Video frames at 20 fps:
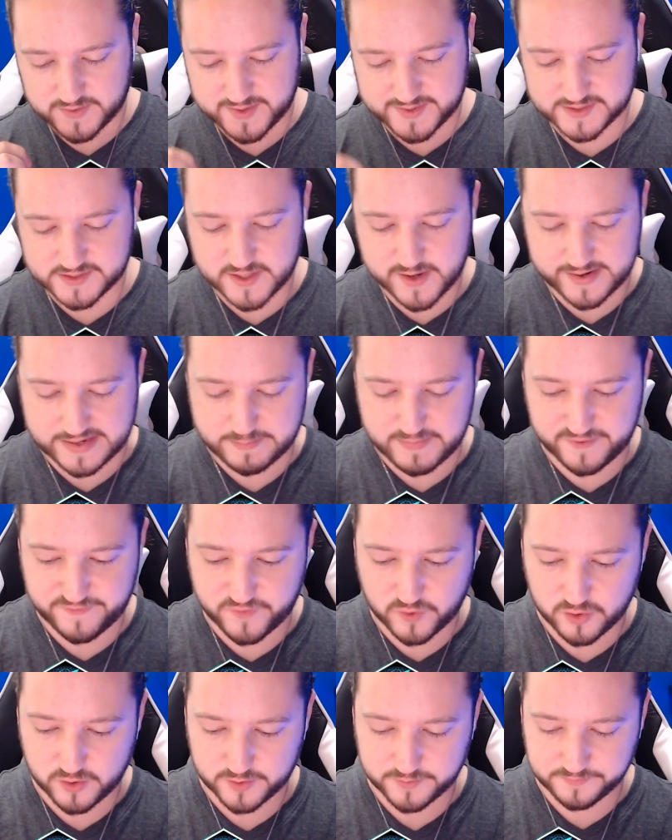It's not gonna be
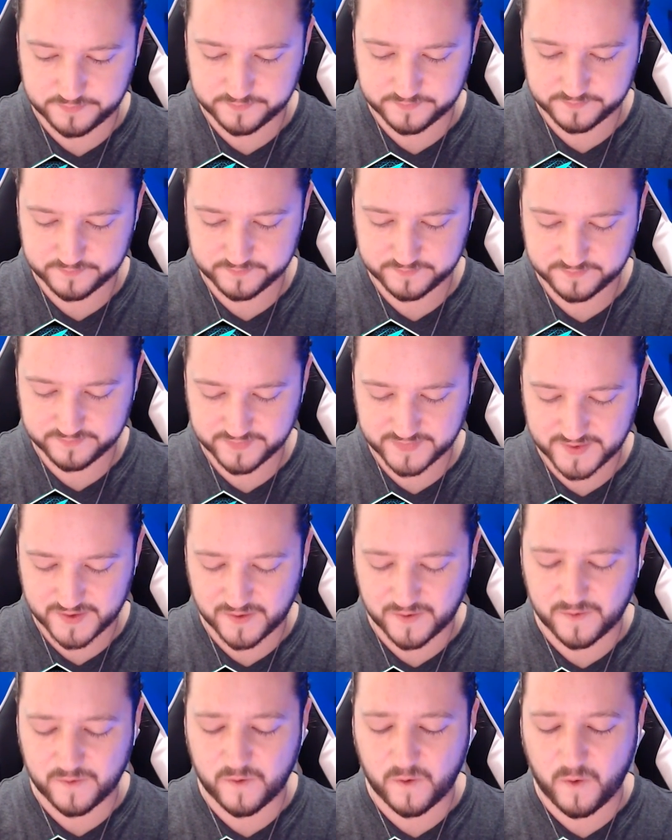fun.
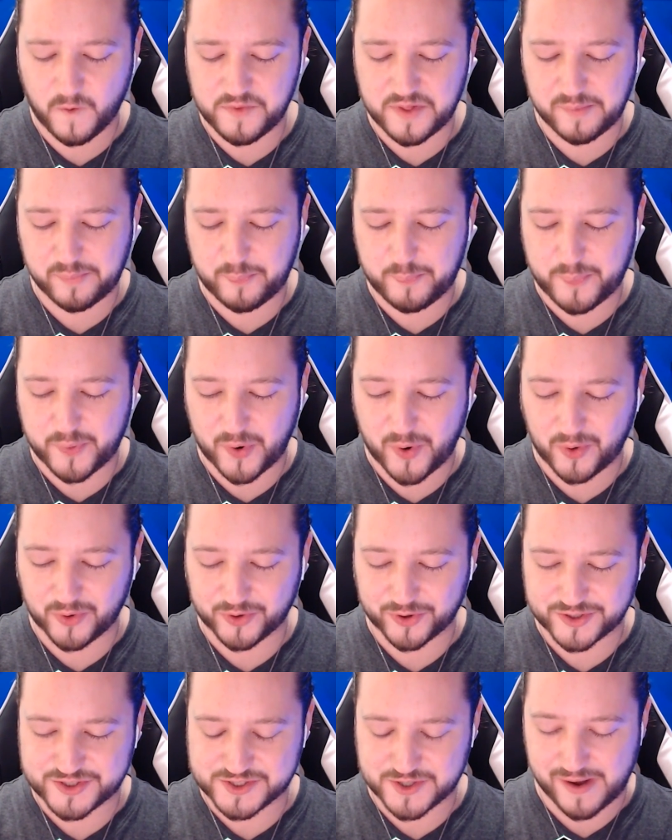Oh, the
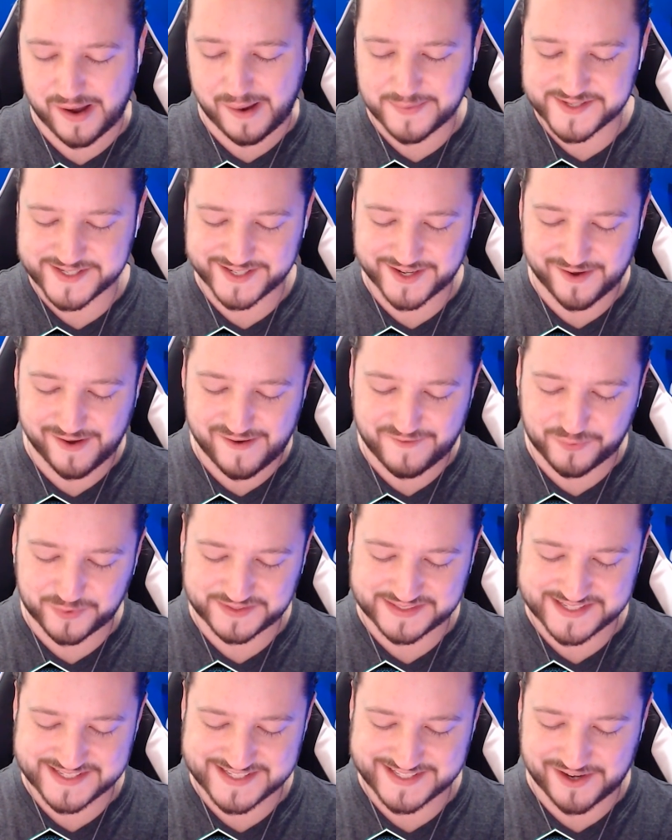bowler tops it off
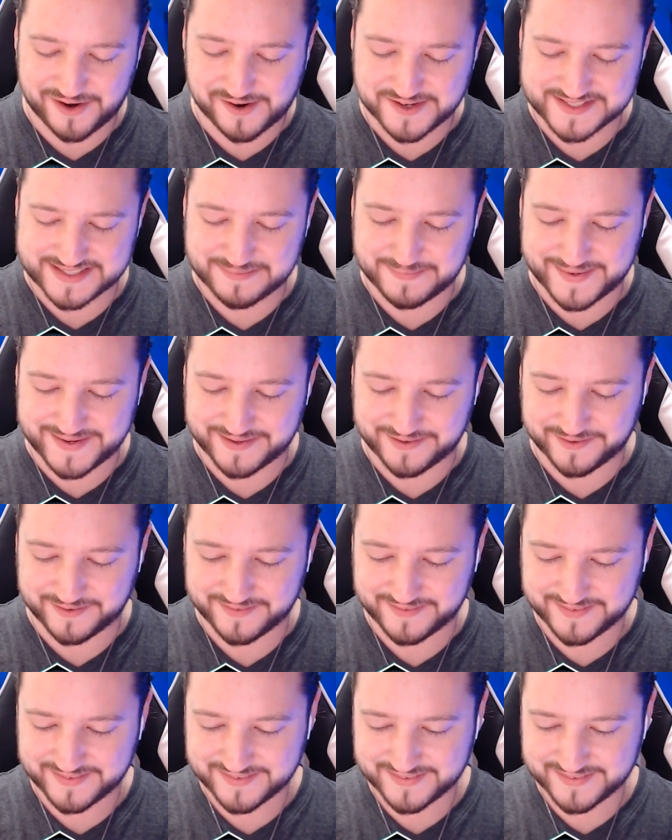with the saucy meter.